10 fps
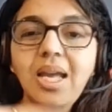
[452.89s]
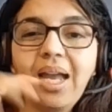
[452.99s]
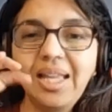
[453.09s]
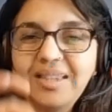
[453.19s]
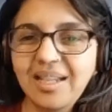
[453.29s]

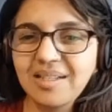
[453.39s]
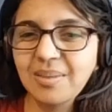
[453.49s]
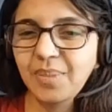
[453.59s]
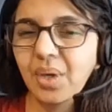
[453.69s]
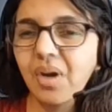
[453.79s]
and there is
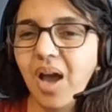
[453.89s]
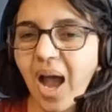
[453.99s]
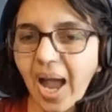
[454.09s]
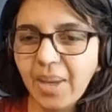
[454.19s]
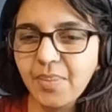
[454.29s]
something called
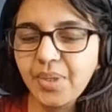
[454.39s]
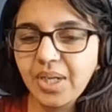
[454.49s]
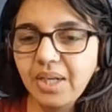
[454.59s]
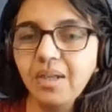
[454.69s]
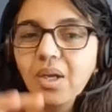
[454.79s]
hybrid,